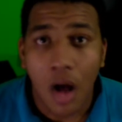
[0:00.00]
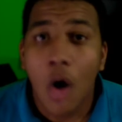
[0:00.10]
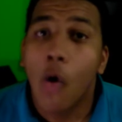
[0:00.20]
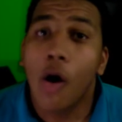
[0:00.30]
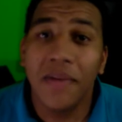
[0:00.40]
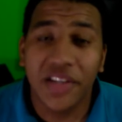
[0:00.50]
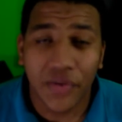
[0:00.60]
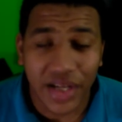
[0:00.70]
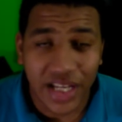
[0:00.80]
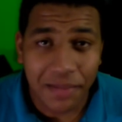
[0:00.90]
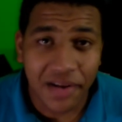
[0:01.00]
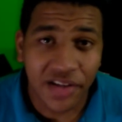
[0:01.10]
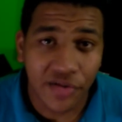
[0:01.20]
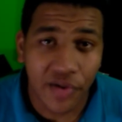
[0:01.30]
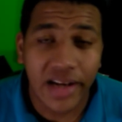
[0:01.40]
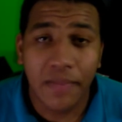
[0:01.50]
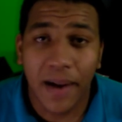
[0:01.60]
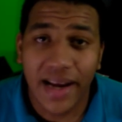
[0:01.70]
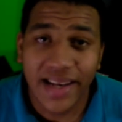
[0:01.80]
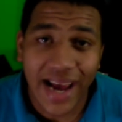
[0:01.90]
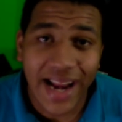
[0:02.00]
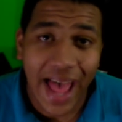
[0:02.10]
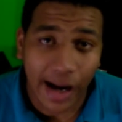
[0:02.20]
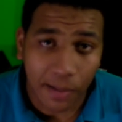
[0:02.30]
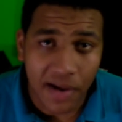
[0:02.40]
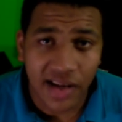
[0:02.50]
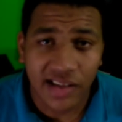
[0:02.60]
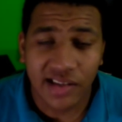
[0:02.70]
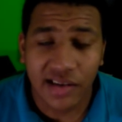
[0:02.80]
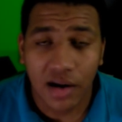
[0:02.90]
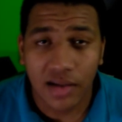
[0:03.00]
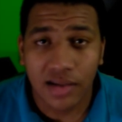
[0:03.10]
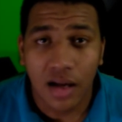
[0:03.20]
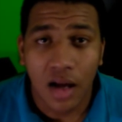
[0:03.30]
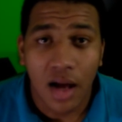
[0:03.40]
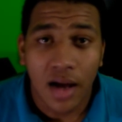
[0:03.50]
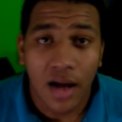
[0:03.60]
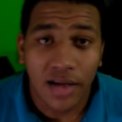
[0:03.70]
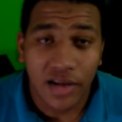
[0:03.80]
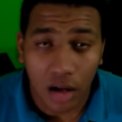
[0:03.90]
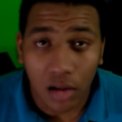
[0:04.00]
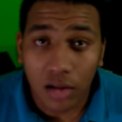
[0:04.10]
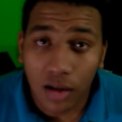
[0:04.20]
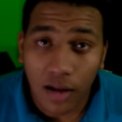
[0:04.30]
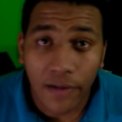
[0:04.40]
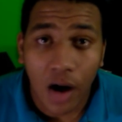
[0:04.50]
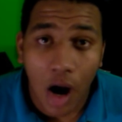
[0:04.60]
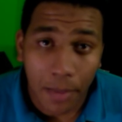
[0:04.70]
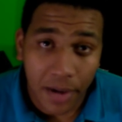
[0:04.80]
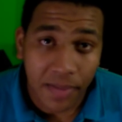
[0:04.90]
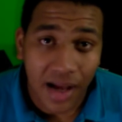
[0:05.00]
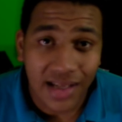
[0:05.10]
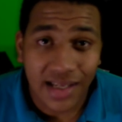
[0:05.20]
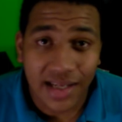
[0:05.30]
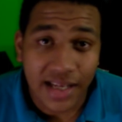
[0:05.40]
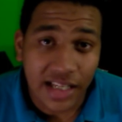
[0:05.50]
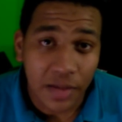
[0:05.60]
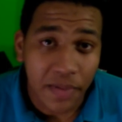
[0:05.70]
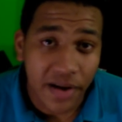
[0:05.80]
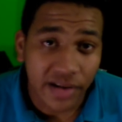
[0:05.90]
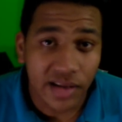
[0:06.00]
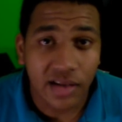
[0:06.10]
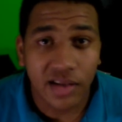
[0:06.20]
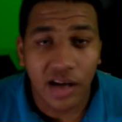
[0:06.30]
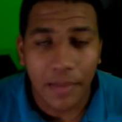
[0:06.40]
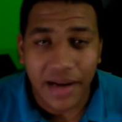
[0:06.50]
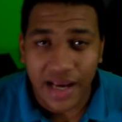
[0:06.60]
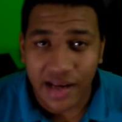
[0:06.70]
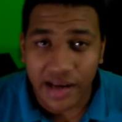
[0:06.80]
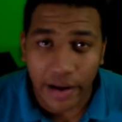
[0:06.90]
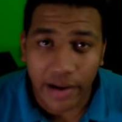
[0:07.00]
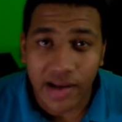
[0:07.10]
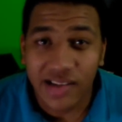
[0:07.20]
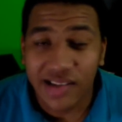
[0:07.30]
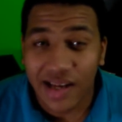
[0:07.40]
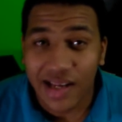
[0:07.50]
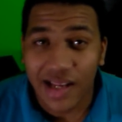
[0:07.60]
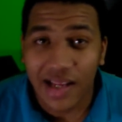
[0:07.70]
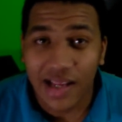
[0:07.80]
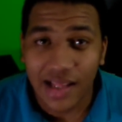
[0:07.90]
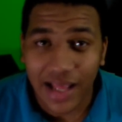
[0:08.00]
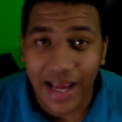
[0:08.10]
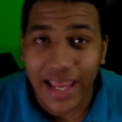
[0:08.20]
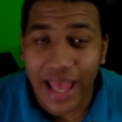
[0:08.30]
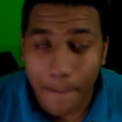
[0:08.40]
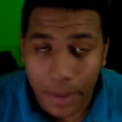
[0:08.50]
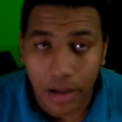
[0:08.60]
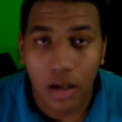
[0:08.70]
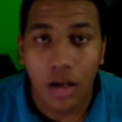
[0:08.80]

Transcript: While Mystery Team is directed by Dan Ekman, it stars Donald Glover, Aubrey Plaza, DC Pearson, Dominic Dierkes, and Eli Kemper.